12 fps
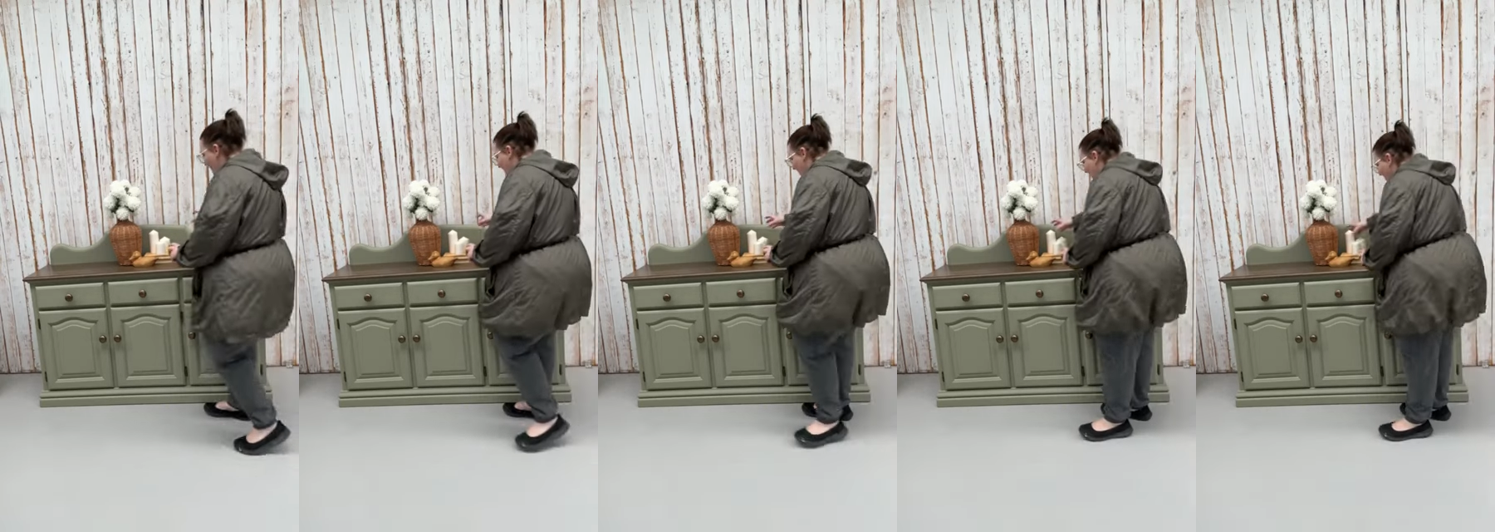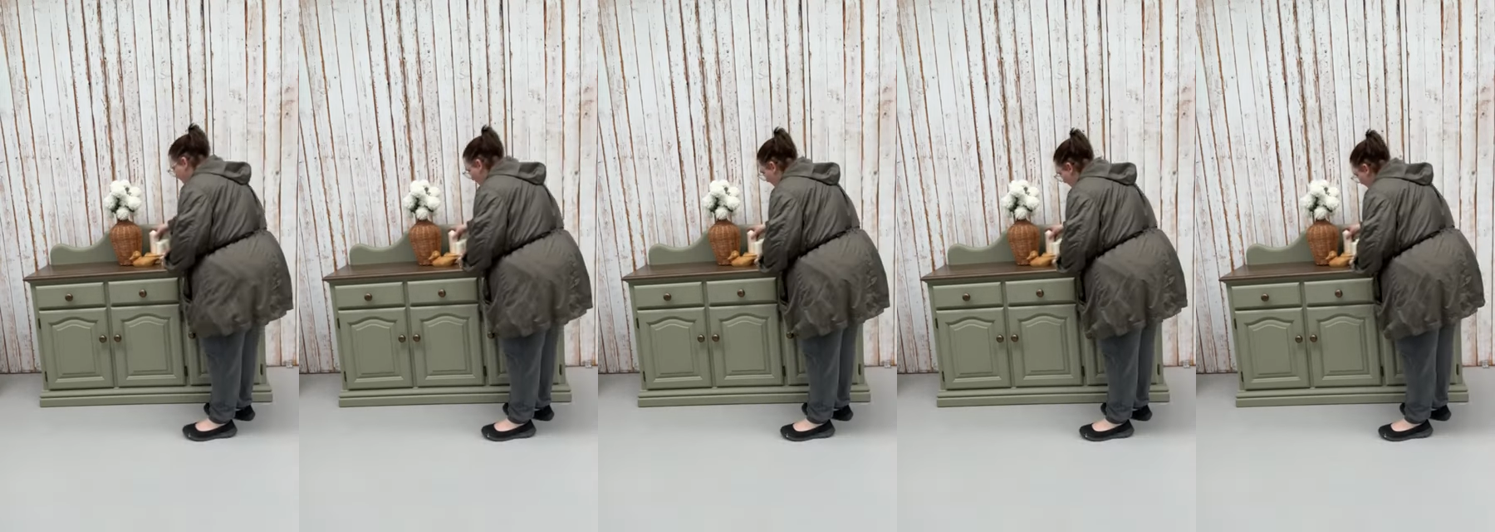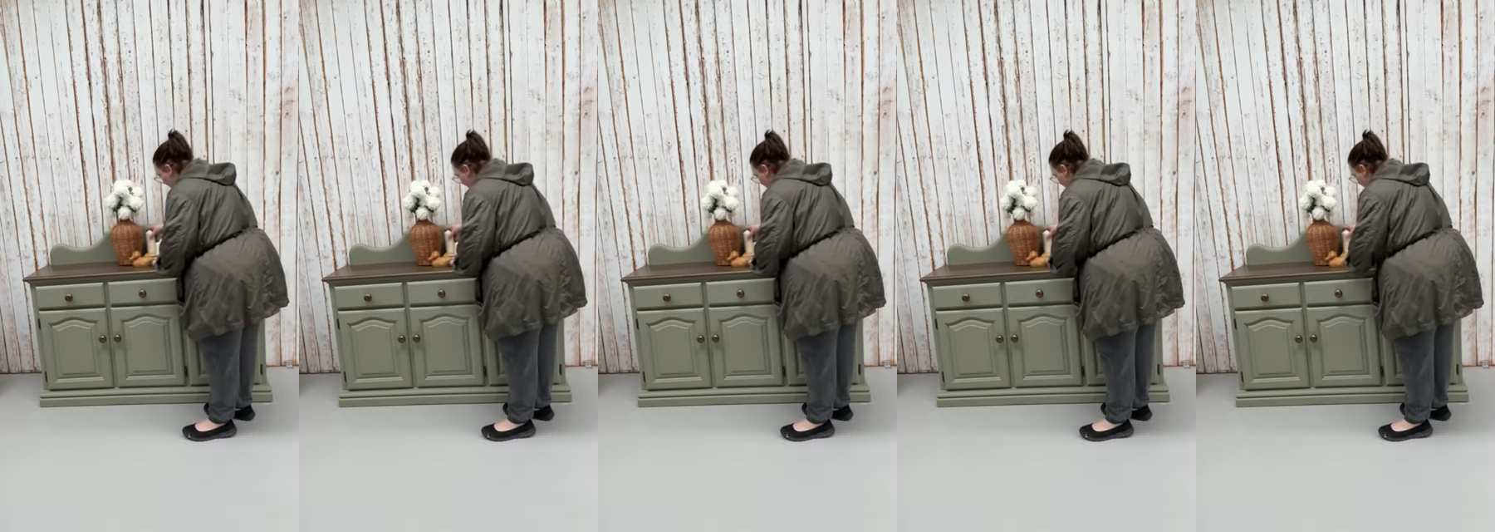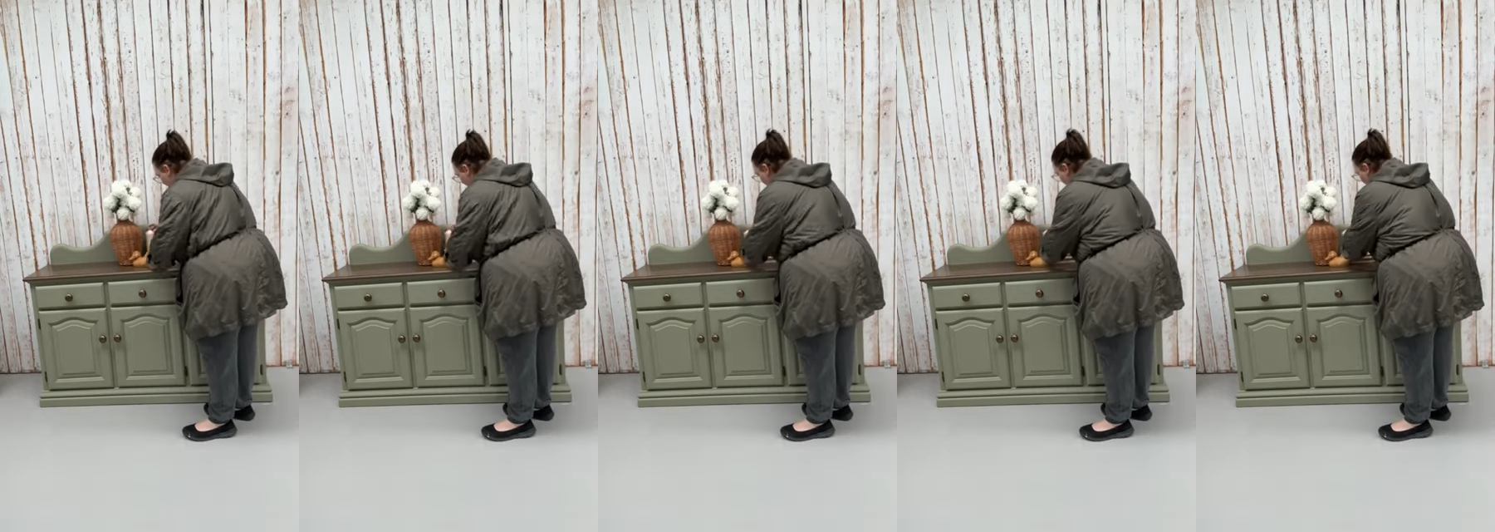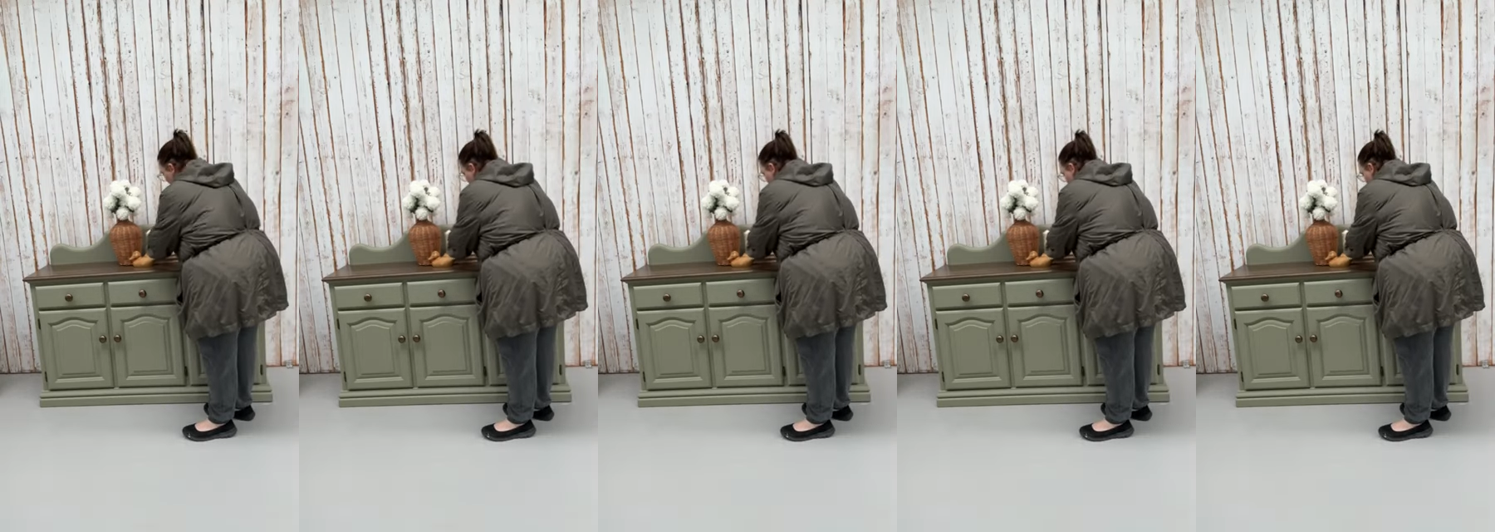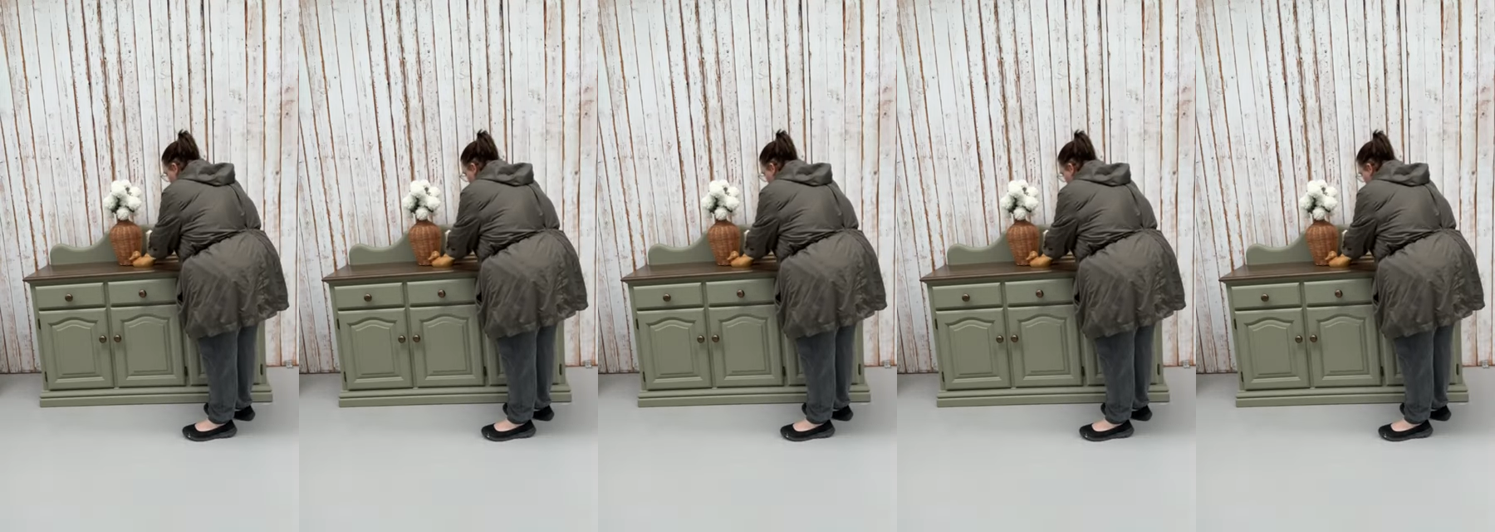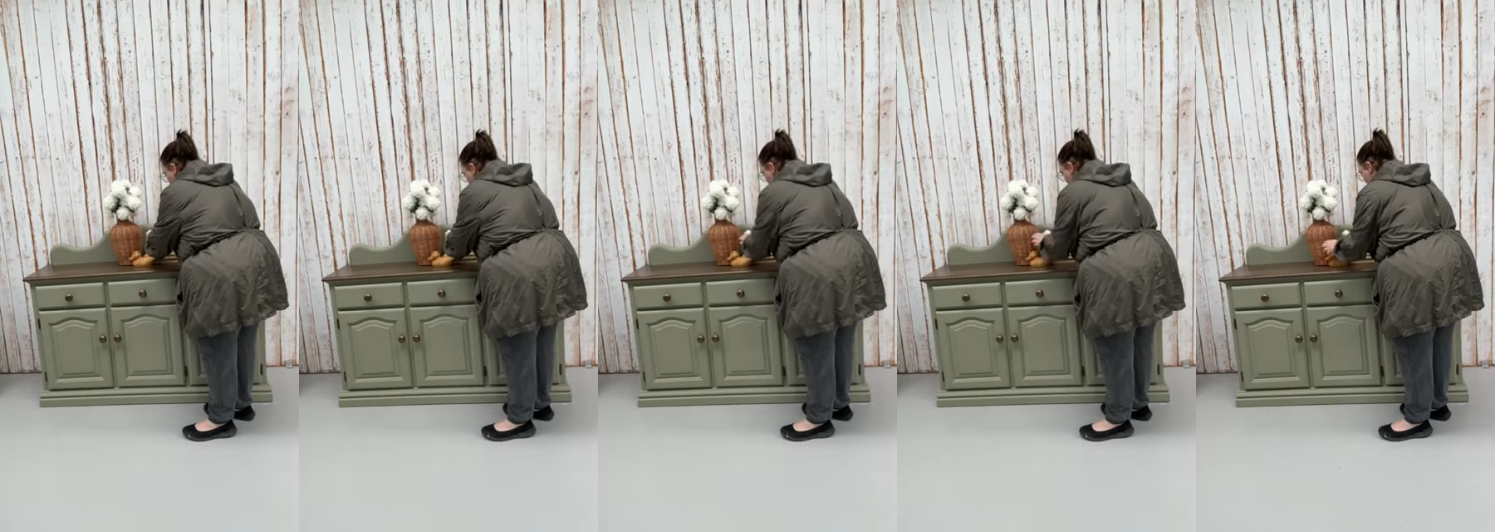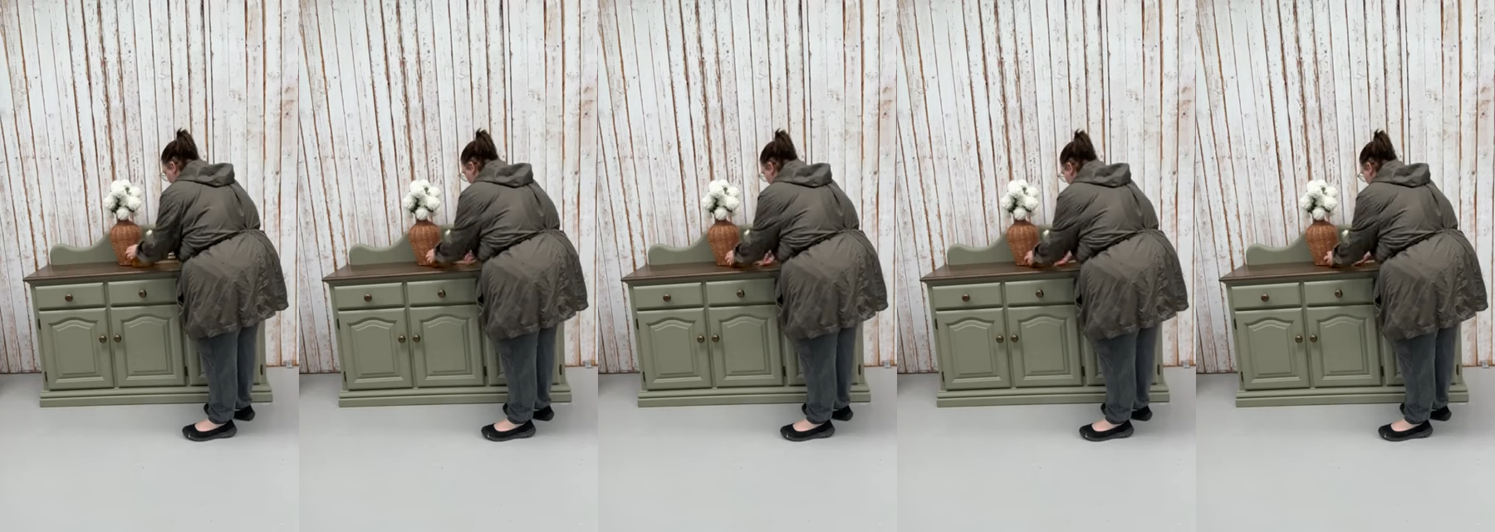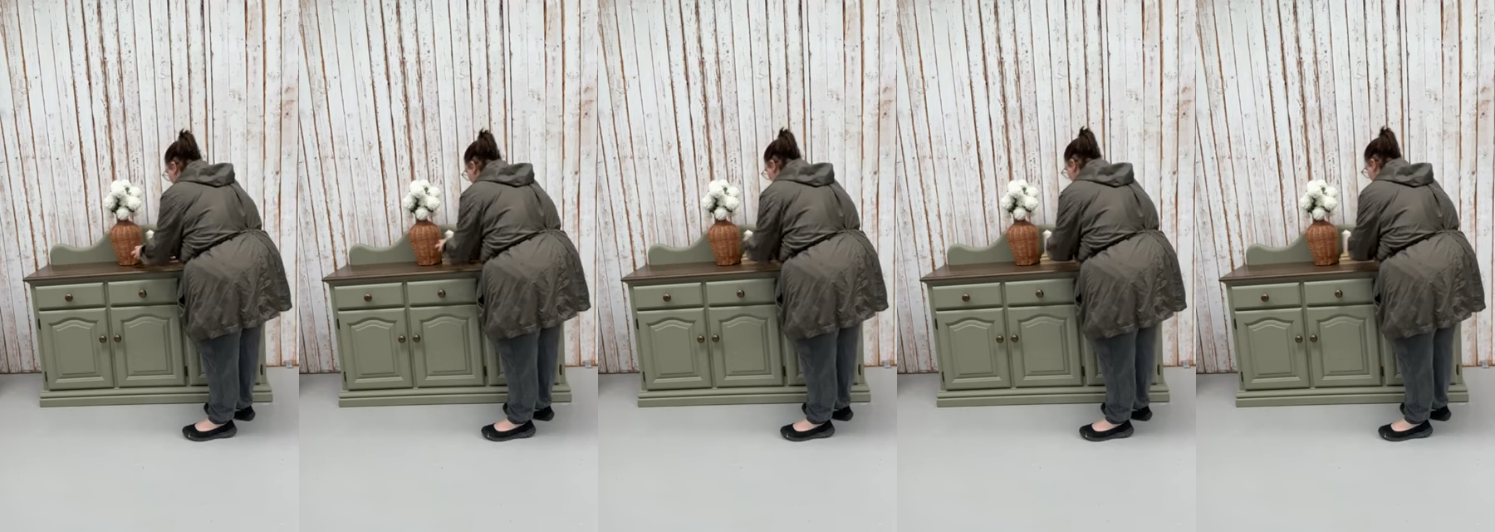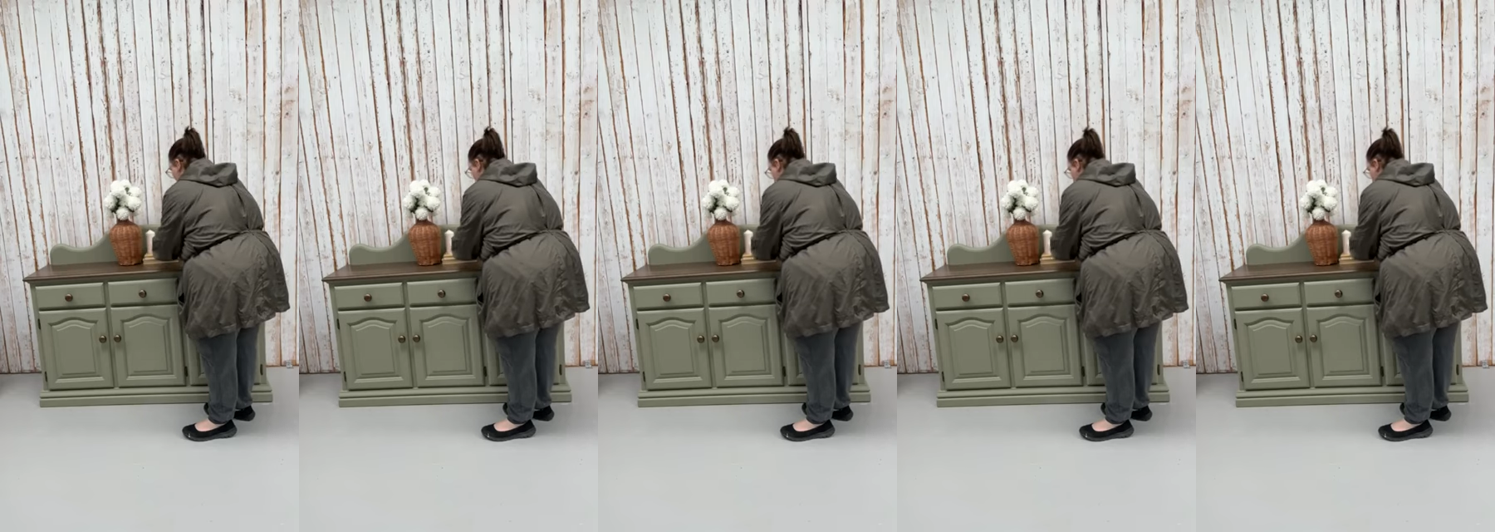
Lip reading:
Nobody's mouth can be seen.